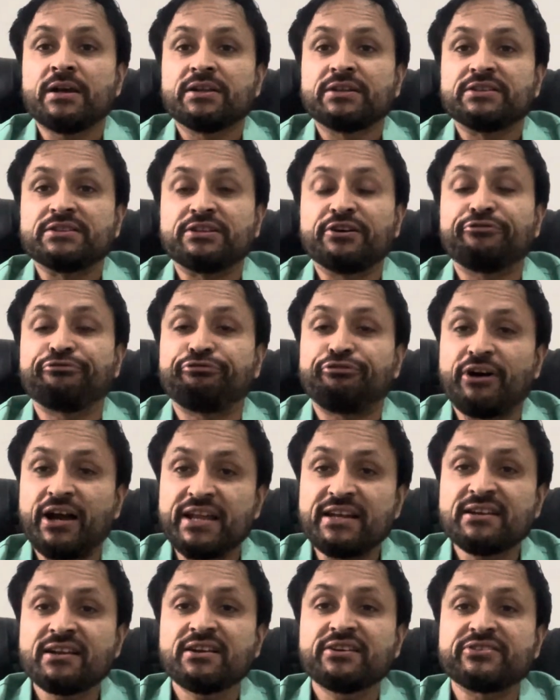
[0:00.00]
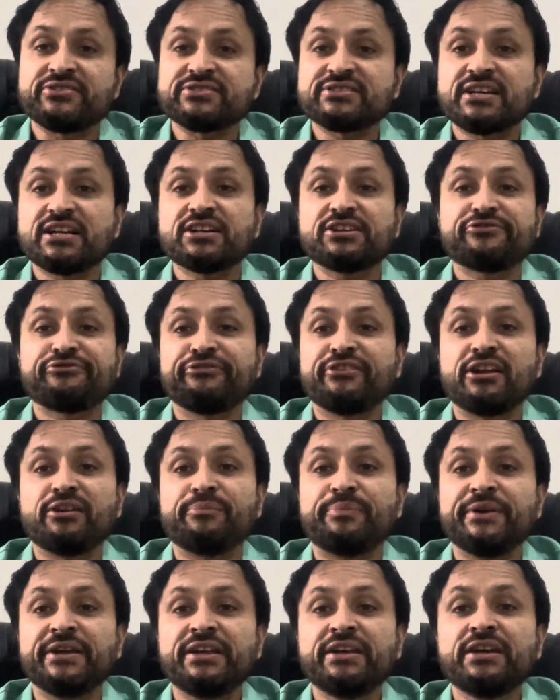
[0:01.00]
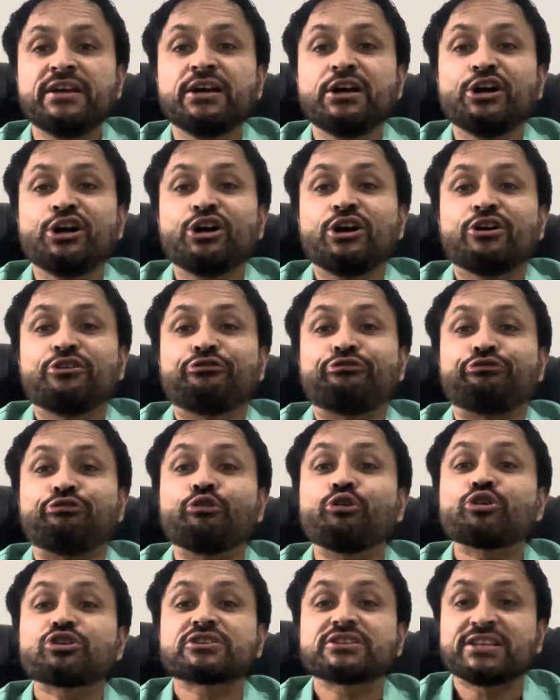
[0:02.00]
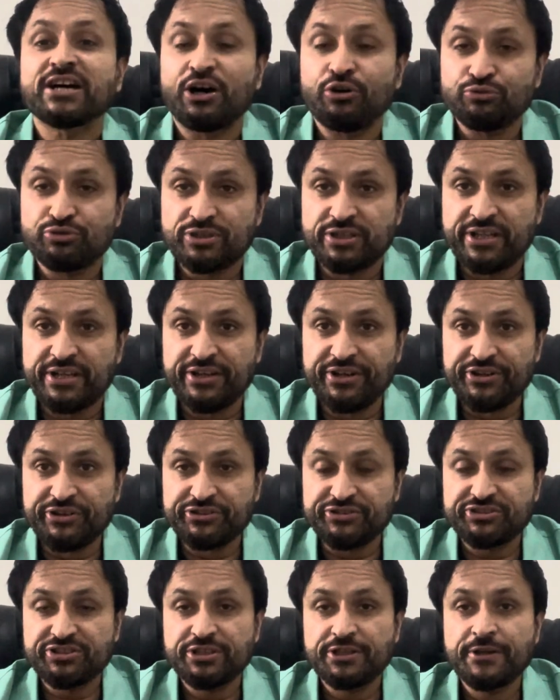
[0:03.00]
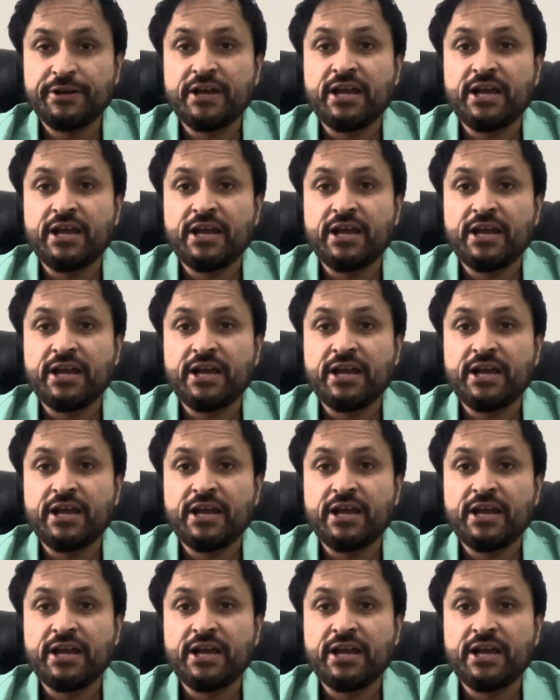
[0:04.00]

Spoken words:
the final result will be 4000 hairs.